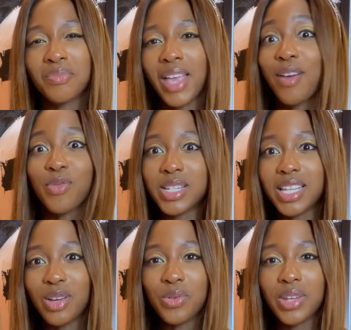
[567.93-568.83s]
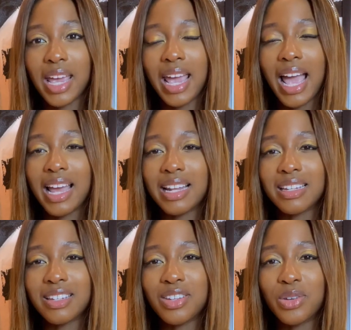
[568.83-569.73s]
every single day.
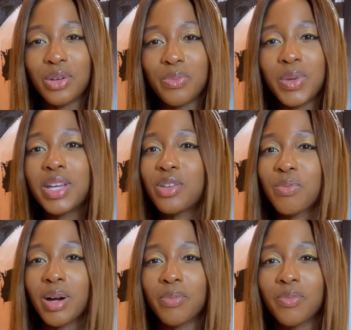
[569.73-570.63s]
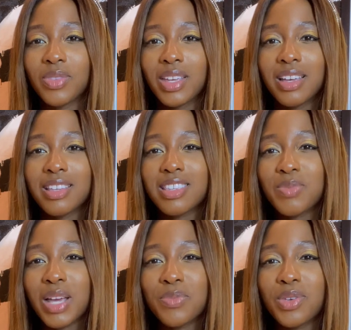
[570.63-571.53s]
And you know, being a new mum,
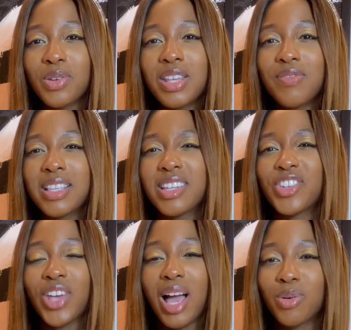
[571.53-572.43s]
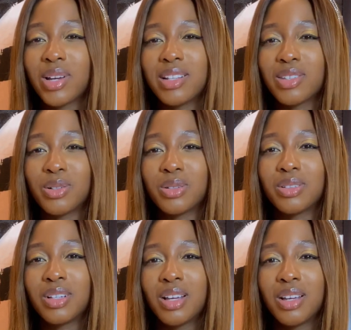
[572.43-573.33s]
sometimes you don't even get to shower
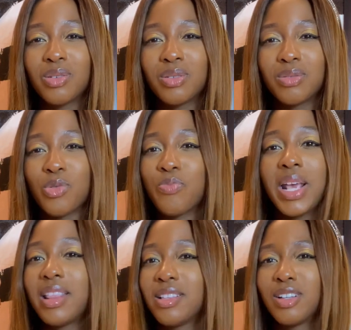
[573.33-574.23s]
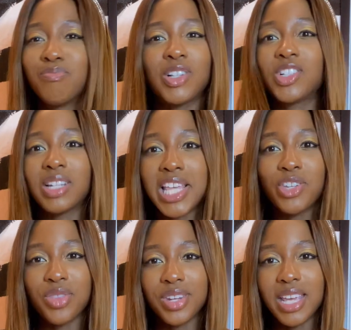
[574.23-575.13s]
until, or bathe until much
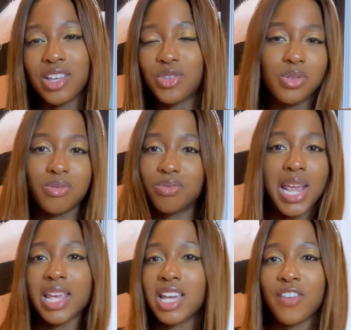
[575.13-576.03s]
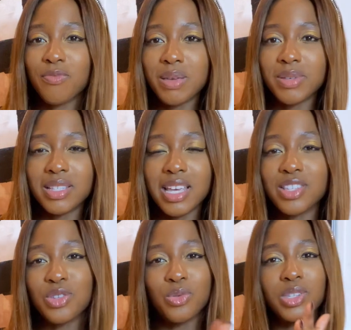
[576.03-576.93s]
later in the day, because you're taking care of the baby's needs
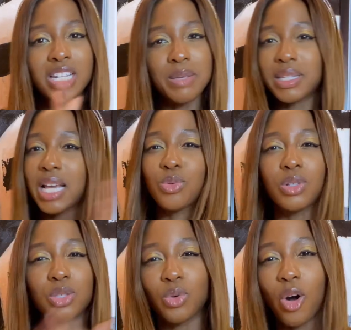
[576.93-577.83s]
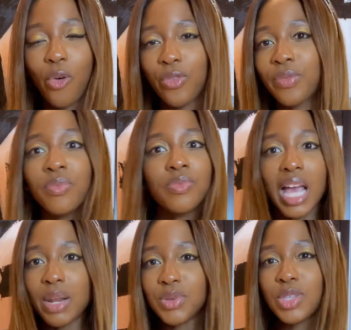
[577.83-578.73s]
and your sleep schedule is all off.
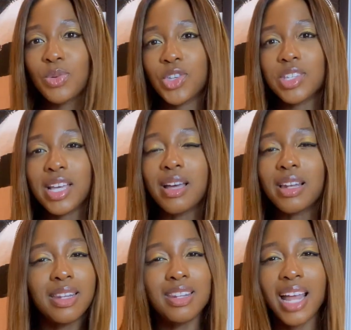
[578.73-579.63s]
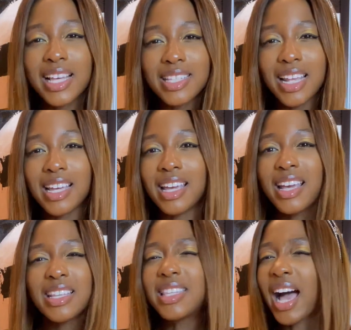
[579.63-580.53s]
Anyway, so this was just like a nice like
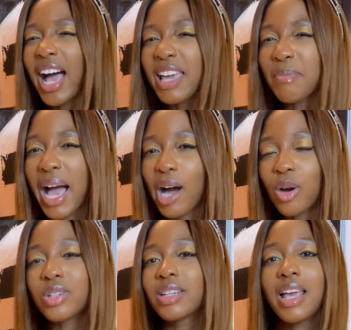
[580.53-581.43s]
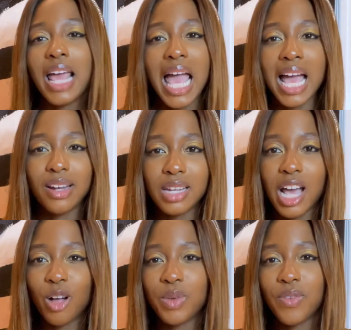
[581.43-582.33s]
time out, and
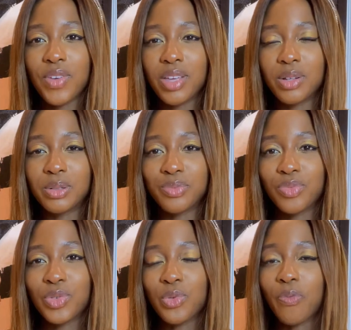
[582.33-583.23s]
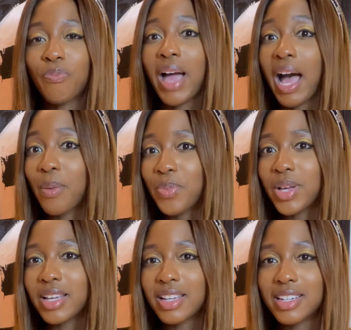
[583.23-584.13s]
helped me feel sort of
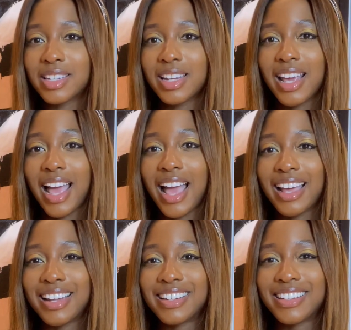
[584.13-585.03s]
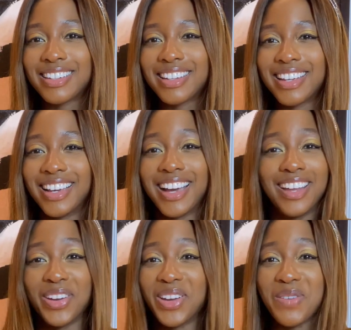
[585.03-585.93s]
pampered, and I
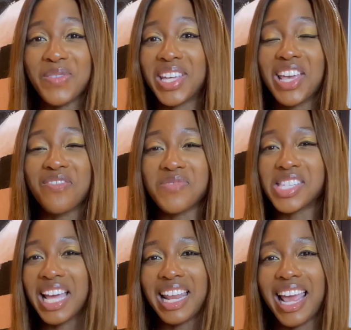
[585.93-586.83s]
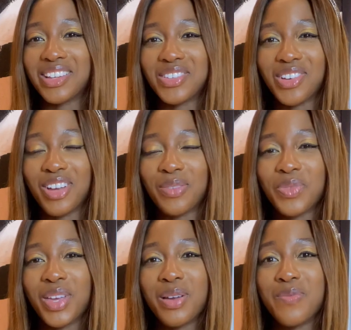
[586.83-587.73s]
don't know, it gave me that extra
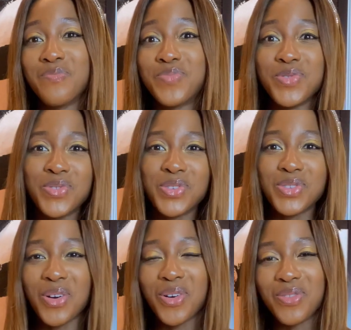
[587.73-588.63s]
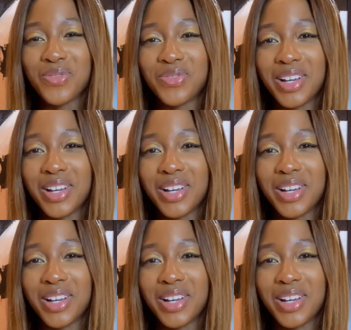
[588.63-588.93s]
boost of